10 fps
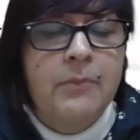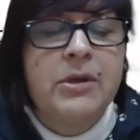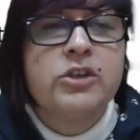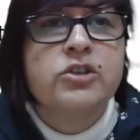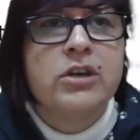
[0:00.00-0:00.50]

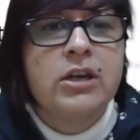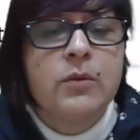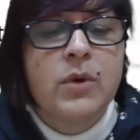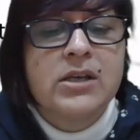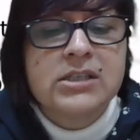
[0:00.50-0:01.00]
M.N.
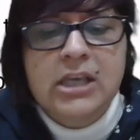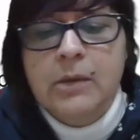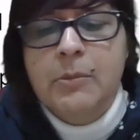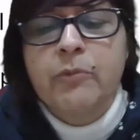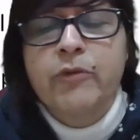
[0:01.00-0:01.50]
Srinivas
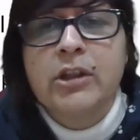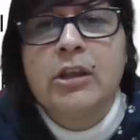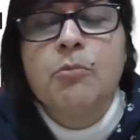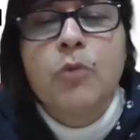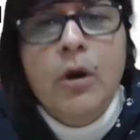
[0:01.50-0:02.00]
came up
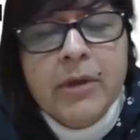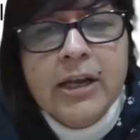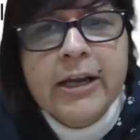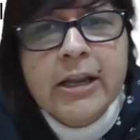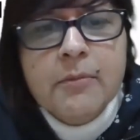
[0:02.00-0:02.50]
with the
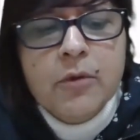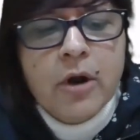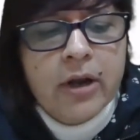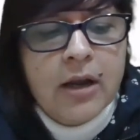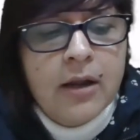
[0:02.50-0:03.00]
mobility
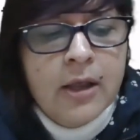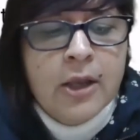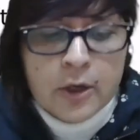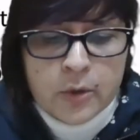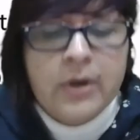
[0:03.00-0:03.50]
model
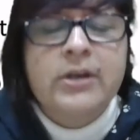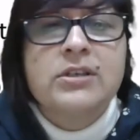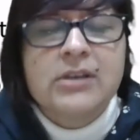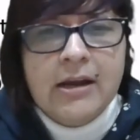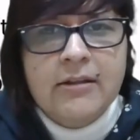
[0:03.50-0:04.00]
to
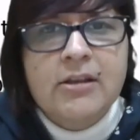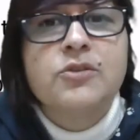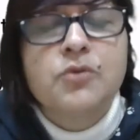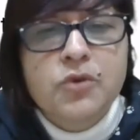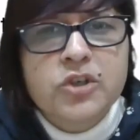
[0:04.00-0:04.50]
understand the
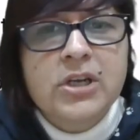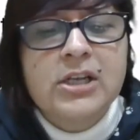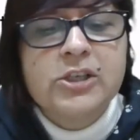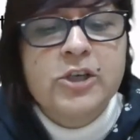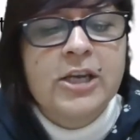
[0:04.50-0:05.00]

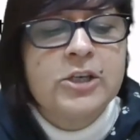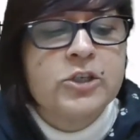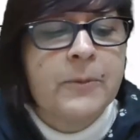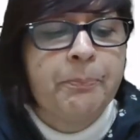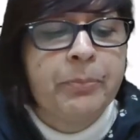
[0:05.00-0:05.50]
social
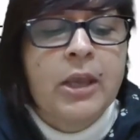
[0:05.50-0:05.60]
change.